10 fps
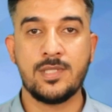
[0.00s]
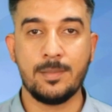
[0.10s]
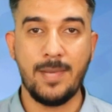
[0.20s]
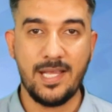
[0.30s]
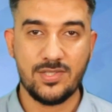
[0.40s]

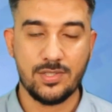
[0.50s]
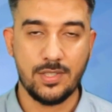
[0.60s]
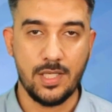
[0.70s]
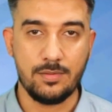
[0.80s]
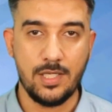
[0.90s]
master
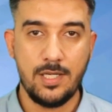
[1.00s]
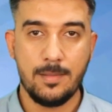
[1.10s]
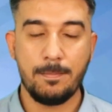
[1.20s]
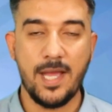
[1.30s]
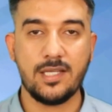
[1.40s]
degree
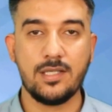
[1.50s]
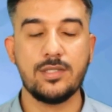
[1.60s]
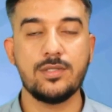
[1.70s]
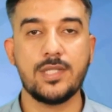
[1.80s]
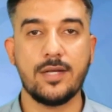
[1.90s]
back in
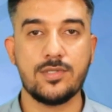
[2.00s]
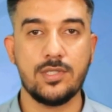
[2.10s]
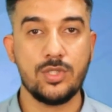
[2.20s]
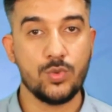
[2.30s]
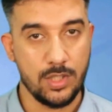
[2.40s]

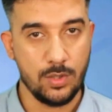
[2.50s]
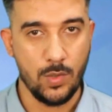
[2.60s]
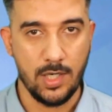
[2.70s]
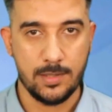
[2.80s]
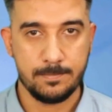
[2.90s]

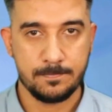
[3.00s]
2021.